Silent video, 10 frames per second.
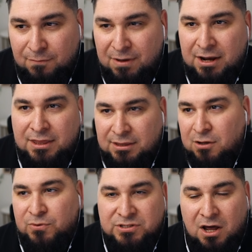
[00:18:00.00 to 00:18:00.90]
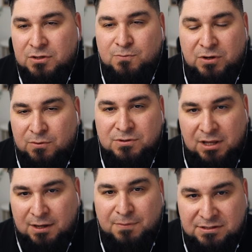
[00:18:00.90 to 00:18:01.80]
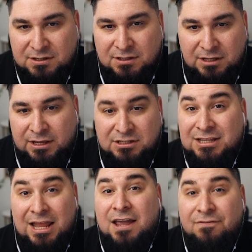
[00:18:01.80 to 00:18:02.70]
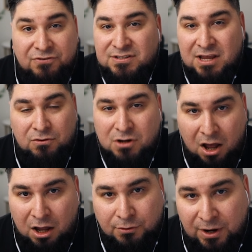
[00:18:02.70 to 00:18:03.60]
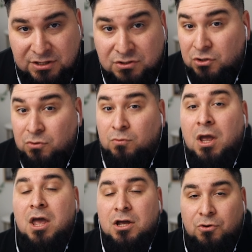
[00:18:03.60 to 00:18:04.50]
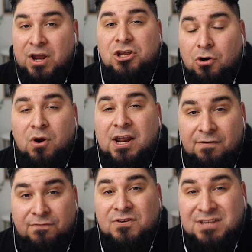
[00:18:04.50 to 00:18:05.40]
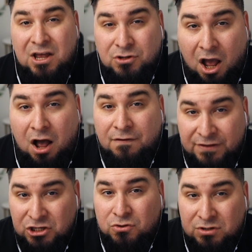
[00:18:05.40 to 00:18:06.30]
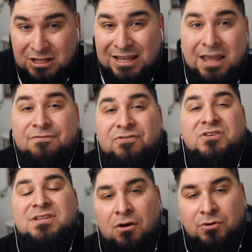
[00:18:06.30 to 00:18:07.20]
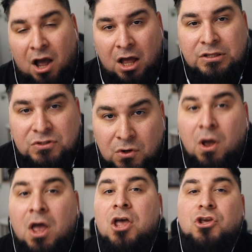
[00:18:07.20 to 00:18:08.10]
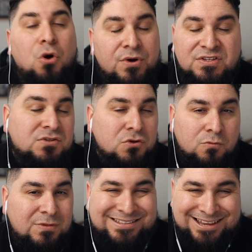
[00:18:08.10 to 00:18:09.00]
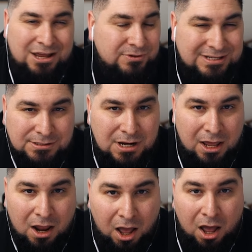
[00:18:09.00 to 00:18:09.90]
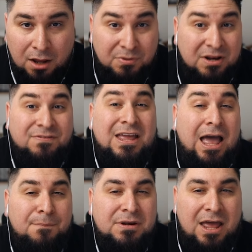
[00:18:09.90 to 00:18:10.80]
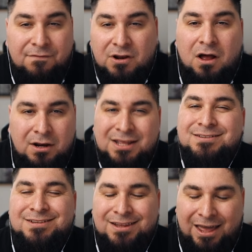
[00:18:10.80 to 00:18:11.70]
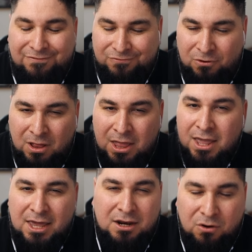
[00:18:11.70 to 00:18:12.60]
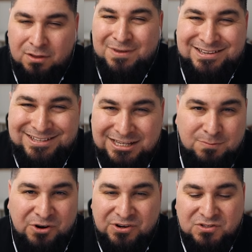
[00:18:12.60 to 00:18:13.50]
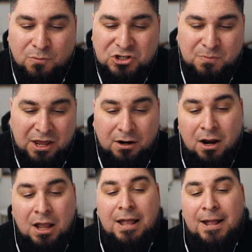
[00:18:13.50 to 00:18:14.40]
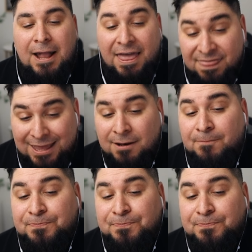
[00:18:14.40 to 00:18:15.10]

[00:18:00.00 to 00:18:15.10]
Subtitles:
Meta that they always taught us, but it was like basically like delight for sound on, right? So you create your creative for sound off and you delight for sound on. So you always assume that sound is not on, but if they happen to have it on, it's delightful and it only makes the experience so much better. And then